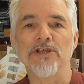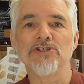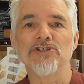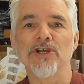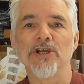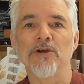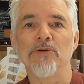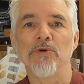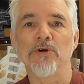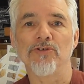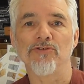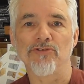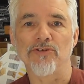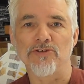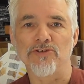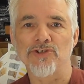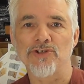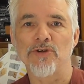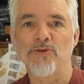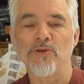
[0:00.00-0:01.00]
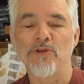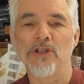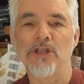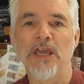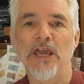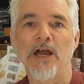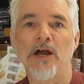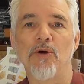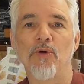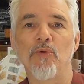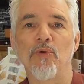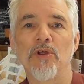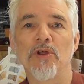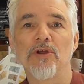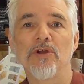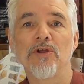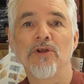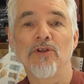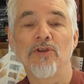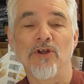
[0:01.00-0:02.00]
chair once, and I'll show you the owl
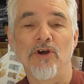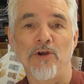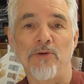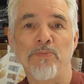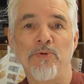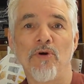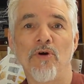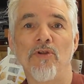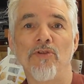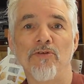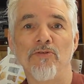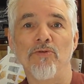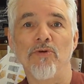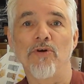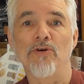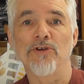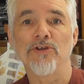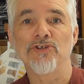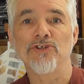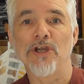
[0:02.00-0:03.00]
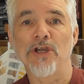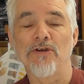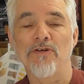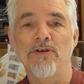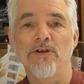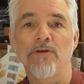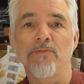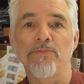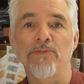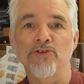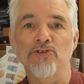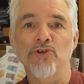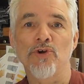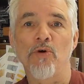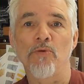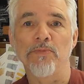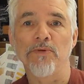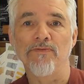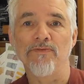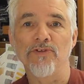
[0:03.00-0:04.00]
that I put on the rocking chair, and up the
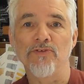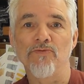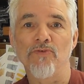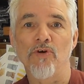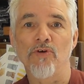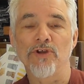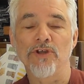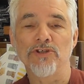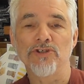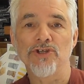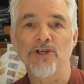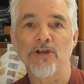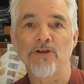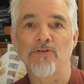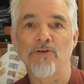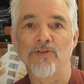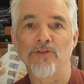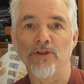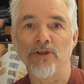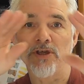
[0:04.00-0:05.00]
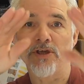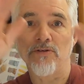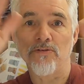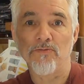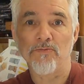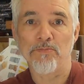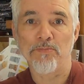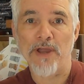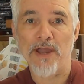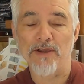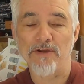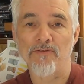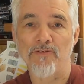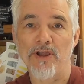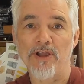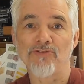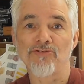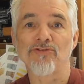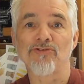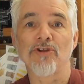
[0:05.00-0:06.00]
top of the rocking chair on the
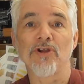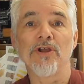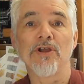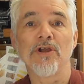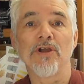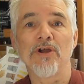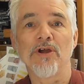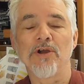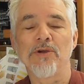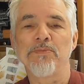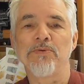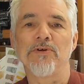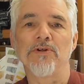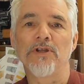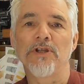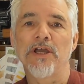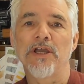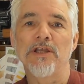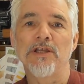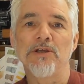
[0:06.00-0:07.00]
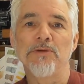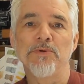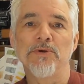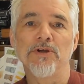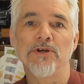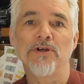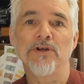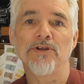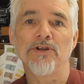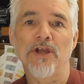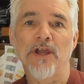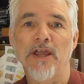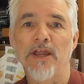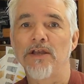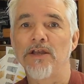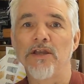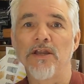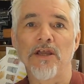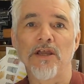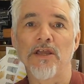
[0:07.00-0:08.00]
backrests I put a ladybird
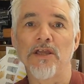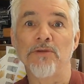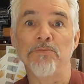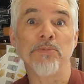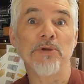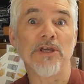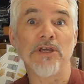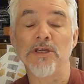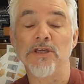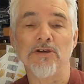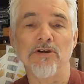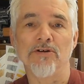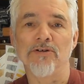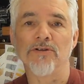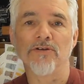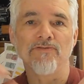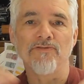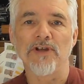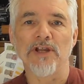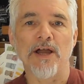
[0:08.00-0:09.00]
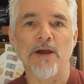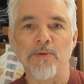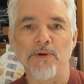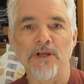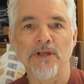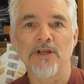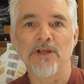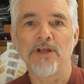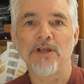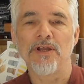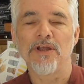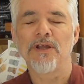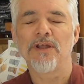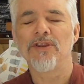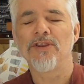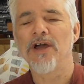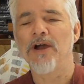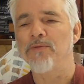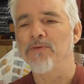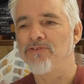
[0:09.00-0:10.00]
and a bee on a flower.
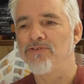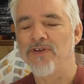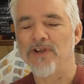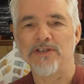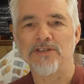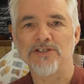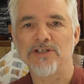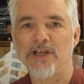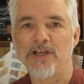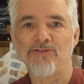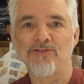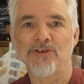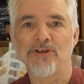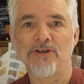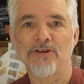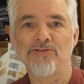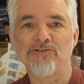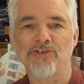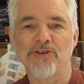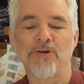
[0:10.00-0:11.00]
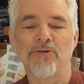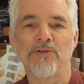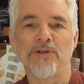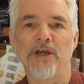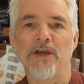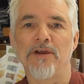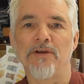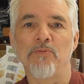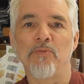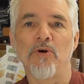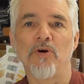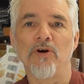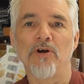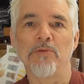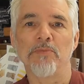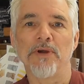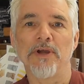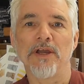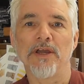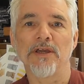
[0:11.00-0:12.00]
That was fantastic. I sold that a
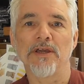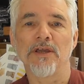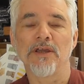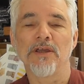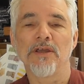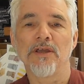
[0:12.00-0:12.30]
while back.